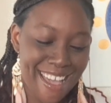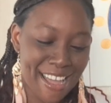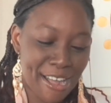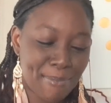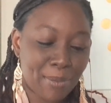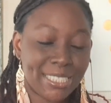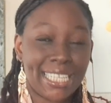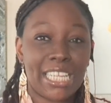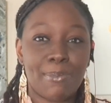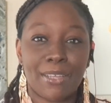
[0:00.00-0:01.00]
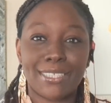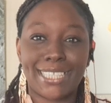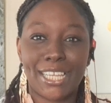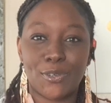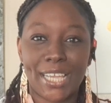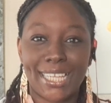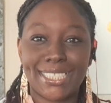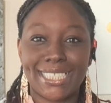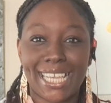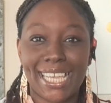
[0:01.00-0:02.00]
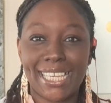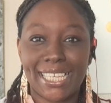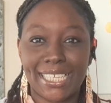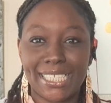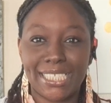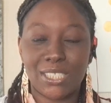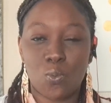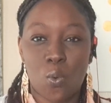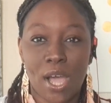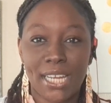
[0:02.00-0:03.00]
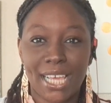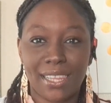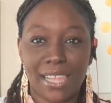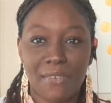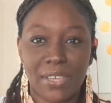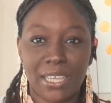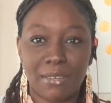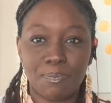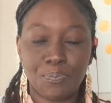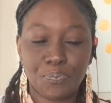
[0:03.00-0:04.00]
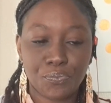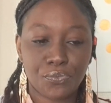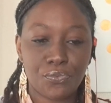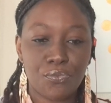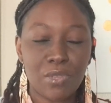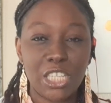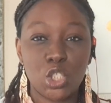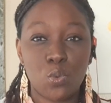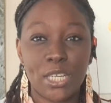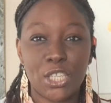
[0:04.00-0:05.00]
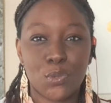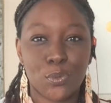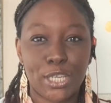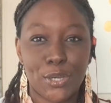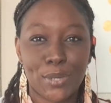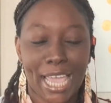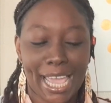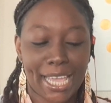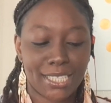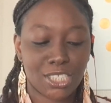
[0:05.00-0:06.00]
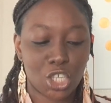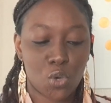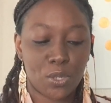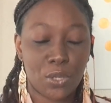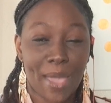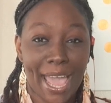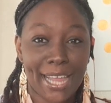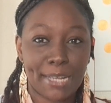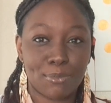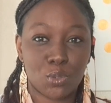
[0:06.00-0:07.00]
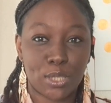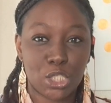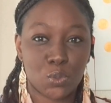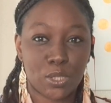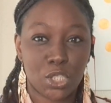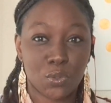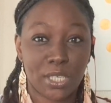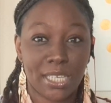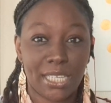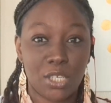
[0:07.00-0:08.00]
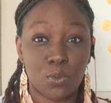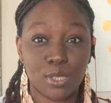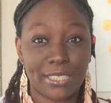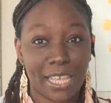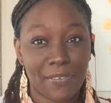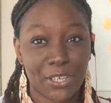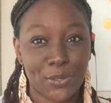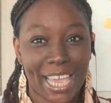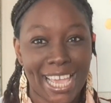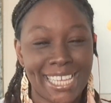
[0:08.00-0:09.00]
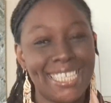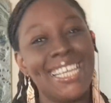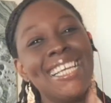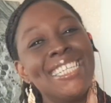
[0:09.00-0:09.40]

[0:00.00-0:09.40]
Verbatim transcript: um, I was thinking about the date, okay? Today is 1 11 23 okay so when you add up 2023 it equals 7 okay